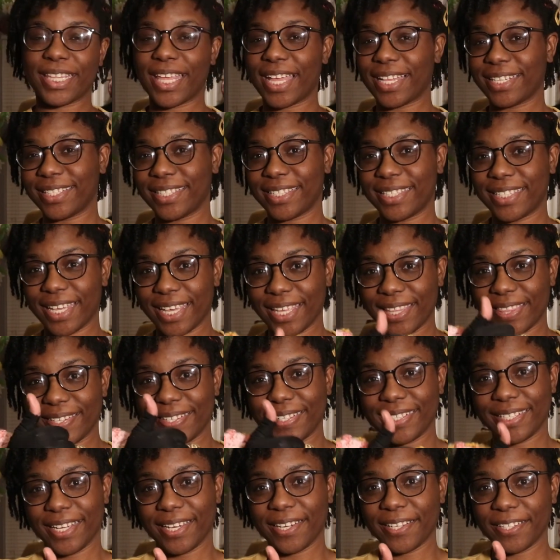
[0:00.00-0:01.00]
that's day
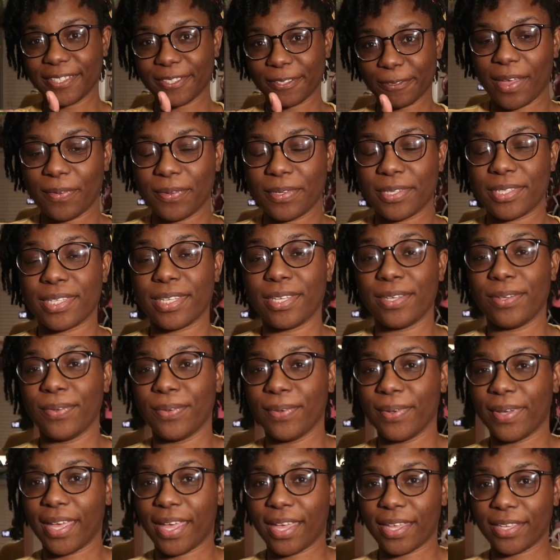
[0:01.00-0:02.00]
3 done. I will see
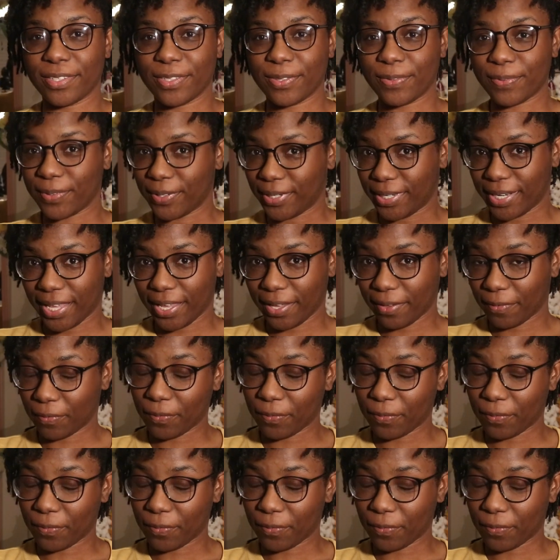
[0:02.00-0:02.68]
you guys for day